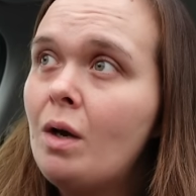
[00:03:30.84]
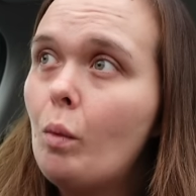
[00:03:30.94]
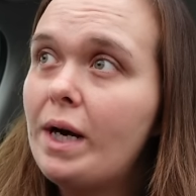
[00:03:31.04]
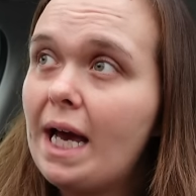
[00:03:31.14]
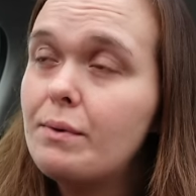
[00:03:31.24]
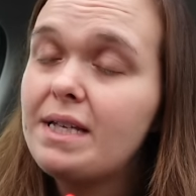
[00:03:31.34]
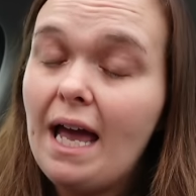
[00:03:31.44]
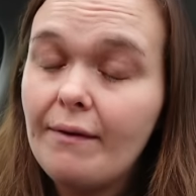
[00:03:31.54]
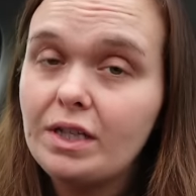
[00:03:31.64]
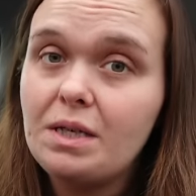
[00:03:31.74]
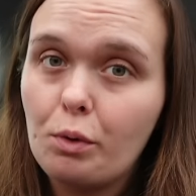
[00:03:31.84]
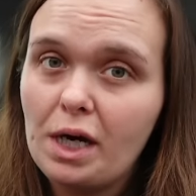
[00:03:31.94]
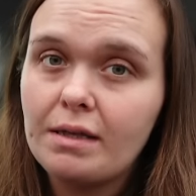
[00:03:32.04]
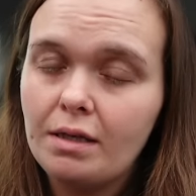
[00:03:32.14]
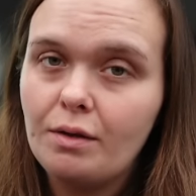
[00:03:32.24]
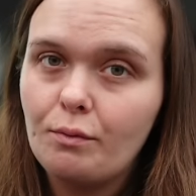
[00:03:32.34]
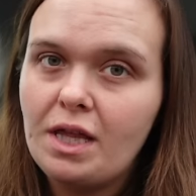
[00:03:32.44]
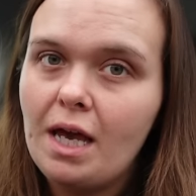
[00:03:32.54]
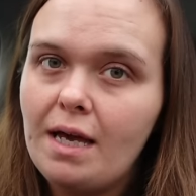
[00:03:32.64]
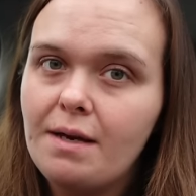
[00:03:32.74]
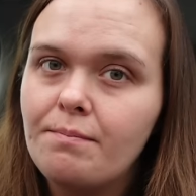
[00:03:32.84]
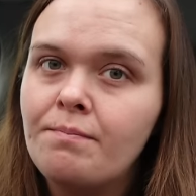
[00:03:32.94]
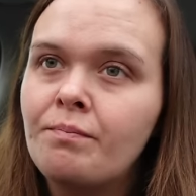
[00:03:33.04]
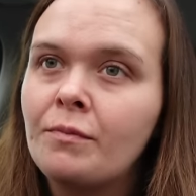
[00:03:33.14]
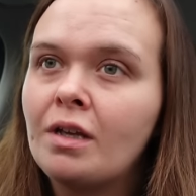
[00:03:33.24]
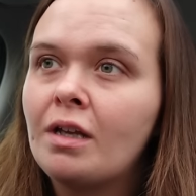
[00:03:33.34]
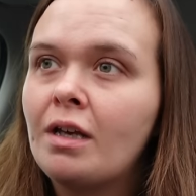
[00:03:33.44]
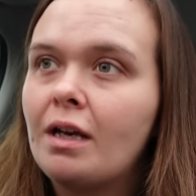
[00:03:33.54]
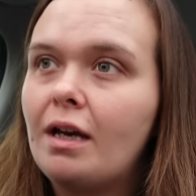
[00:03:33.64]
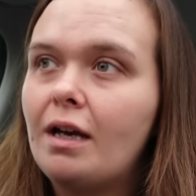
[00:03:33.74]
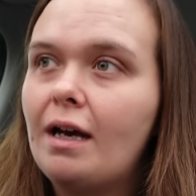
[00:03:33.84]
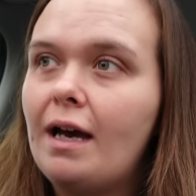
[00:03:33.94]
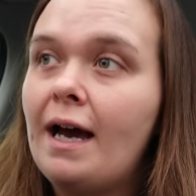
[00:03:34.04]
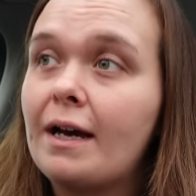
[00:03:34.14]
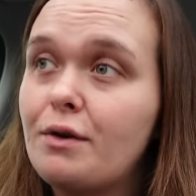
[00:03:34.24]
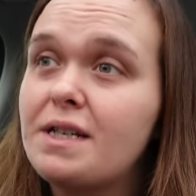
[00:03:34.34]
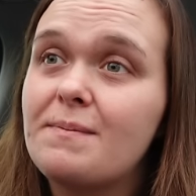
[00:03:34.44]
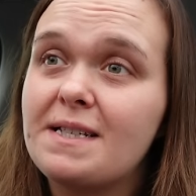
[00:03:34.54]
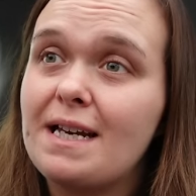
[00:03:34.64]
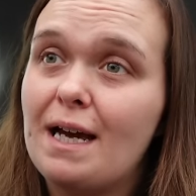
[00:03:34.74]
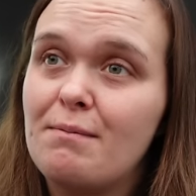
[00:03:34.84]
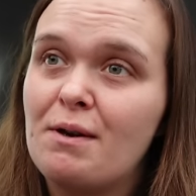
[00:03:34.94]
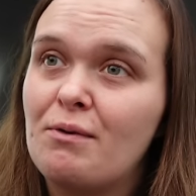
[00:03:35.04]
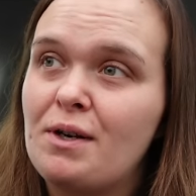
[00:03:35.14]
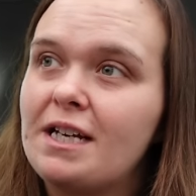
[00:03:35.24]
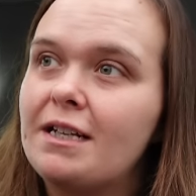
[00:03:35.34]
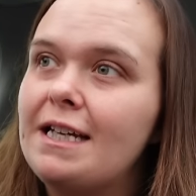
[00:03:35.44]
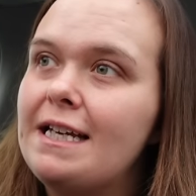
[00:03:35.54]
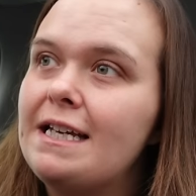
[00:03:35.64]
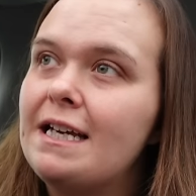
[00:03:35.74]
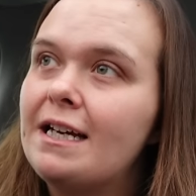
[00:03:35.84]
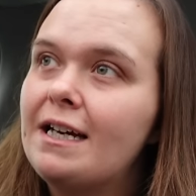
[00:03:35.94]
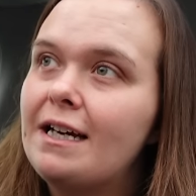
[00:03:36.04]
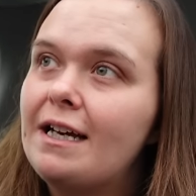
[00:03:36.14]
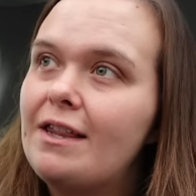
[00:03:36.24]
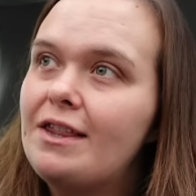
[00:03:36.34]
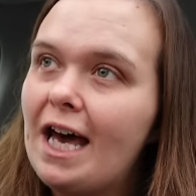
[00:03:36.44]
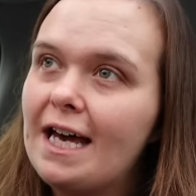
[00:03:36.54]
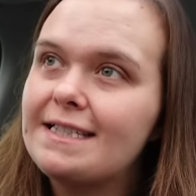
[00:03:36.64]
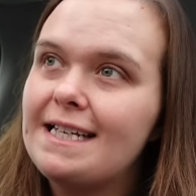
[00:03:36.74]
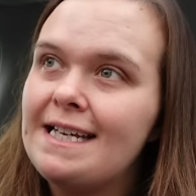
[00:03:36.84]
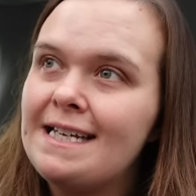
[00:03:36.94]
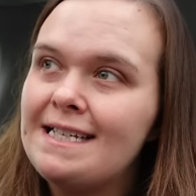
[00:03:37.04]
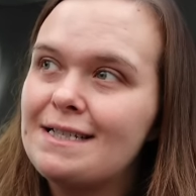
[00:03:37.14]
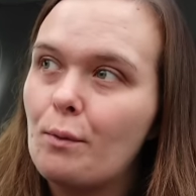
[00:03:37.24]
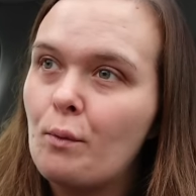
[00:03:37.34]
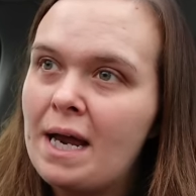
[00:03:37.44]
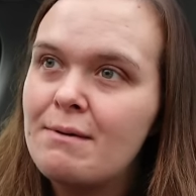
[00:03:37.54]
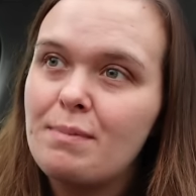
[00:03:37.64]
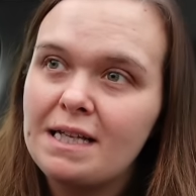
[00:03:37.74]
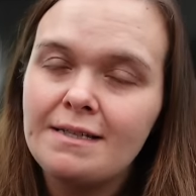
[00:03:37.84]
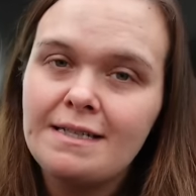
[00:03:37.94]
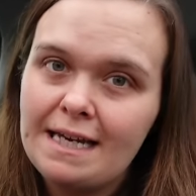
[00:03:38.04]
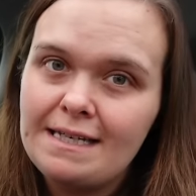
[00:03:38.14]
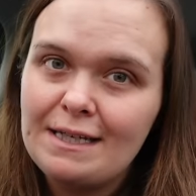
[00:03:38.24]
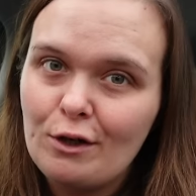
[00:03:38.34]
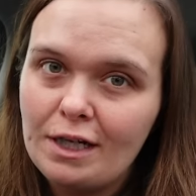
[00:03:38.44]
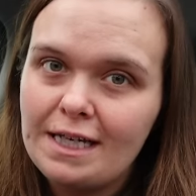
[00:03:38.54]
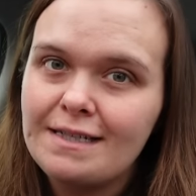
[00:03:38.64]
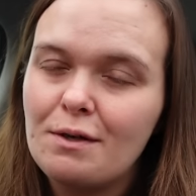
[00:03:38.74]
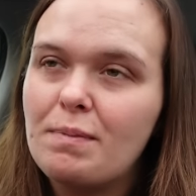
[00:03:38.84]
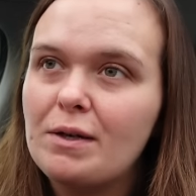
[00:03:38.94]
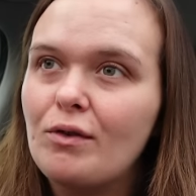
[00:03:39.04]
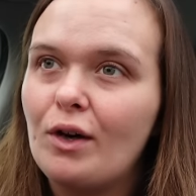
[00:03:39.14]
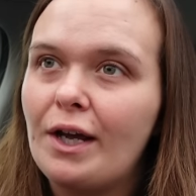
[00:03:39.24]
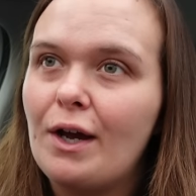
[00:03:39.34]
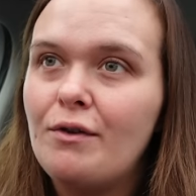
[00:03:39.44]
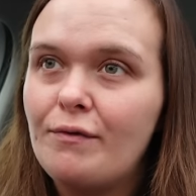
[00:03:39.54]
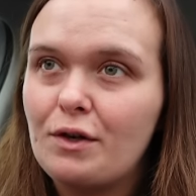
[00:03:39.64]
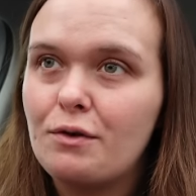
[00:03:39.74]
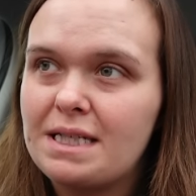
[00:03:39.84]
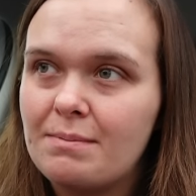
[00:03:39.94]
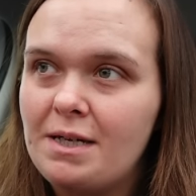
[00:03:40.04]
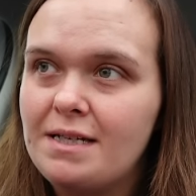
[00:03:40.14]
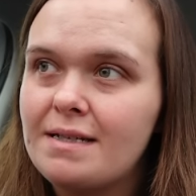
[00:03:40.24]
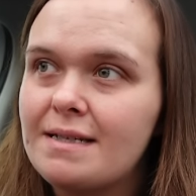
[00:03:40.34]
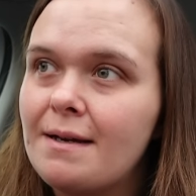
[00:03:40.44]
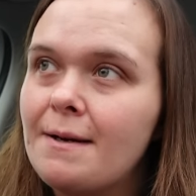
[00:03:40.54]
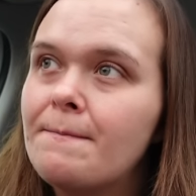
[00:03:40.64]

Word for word: when I was heavily pregnant with him at Christmas time, ironically, that is when Bill and Daisy got it. So Bill got it over Christmas.